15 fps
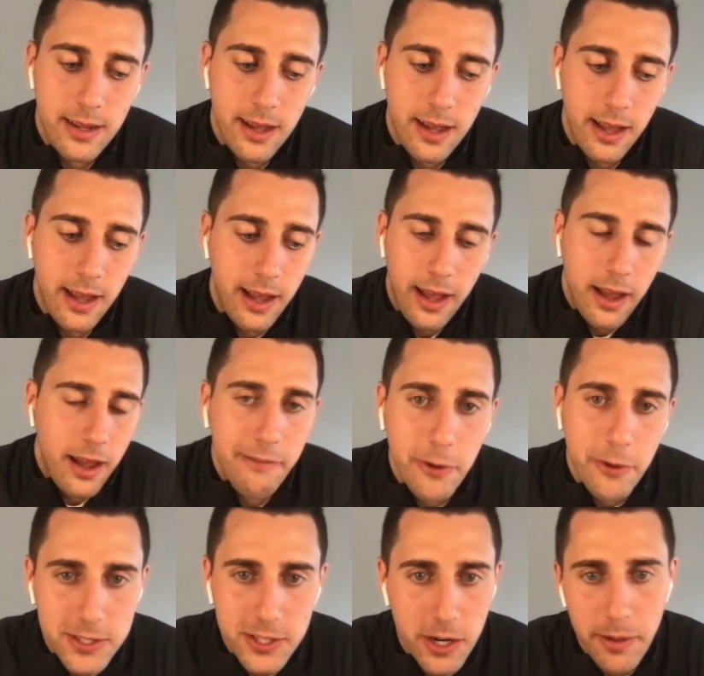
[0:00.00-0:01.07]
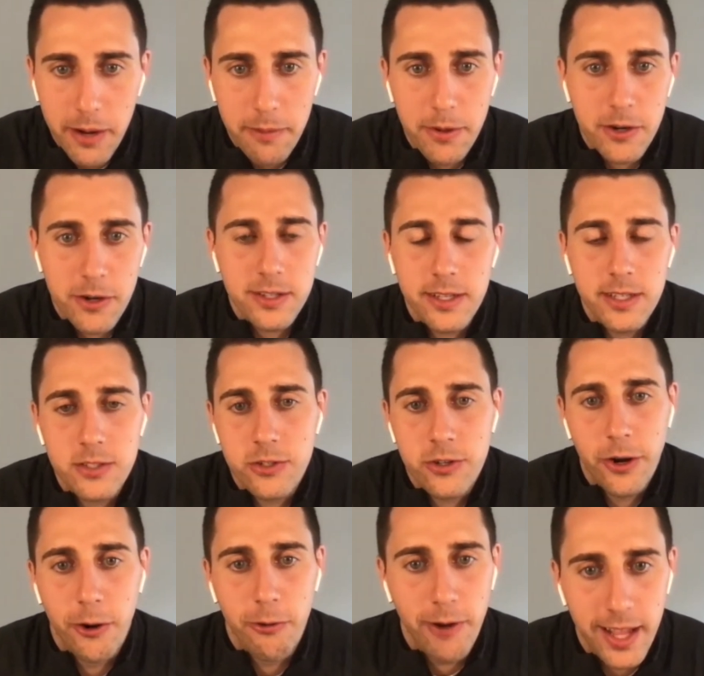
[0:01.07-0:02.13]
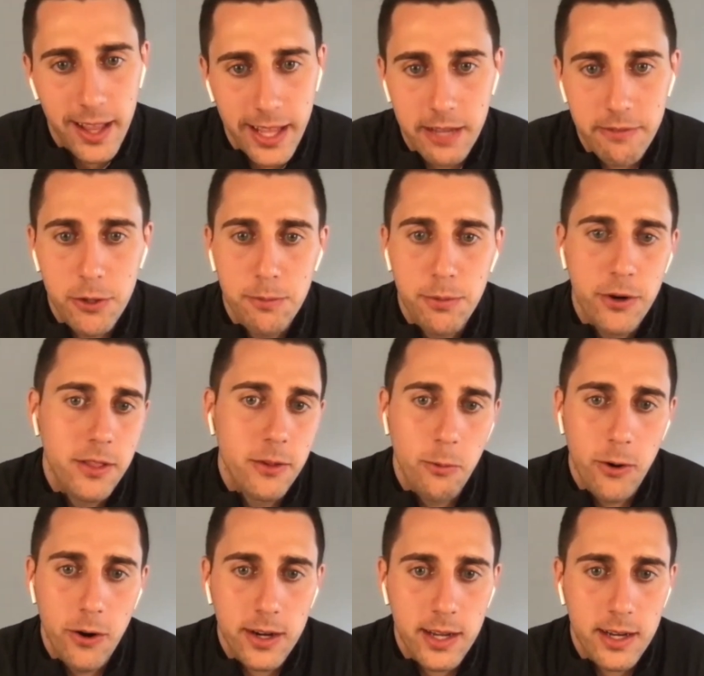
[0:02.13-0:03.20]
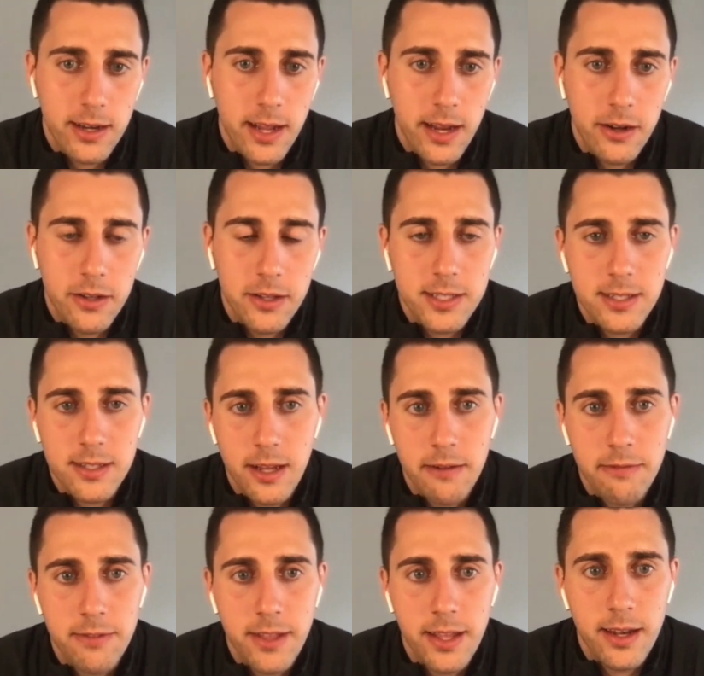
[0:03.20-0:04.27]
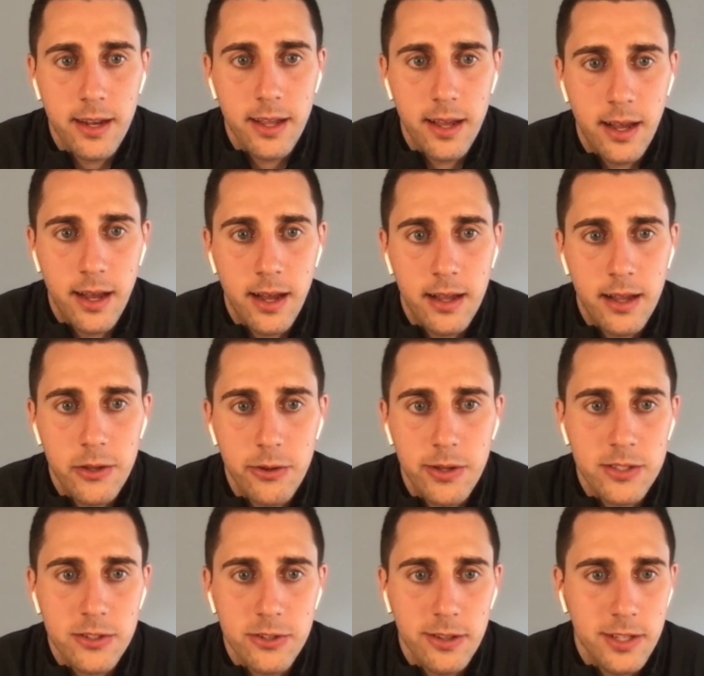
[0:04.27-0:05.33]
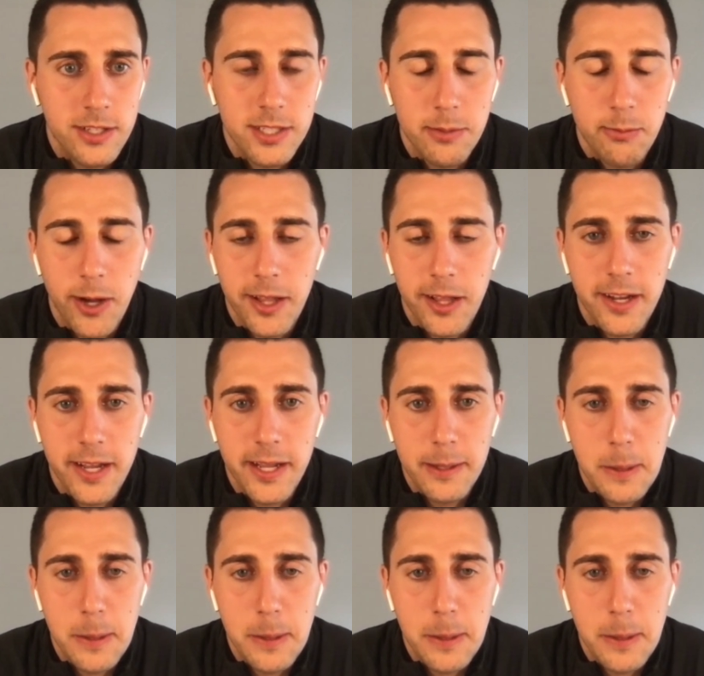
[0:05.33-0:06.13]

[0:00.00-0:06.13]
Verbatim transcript: I, have always thought about it personally. It's true, right? Like if you put in the work and, and all this stuff, then uh, you can certainly sleep well at night.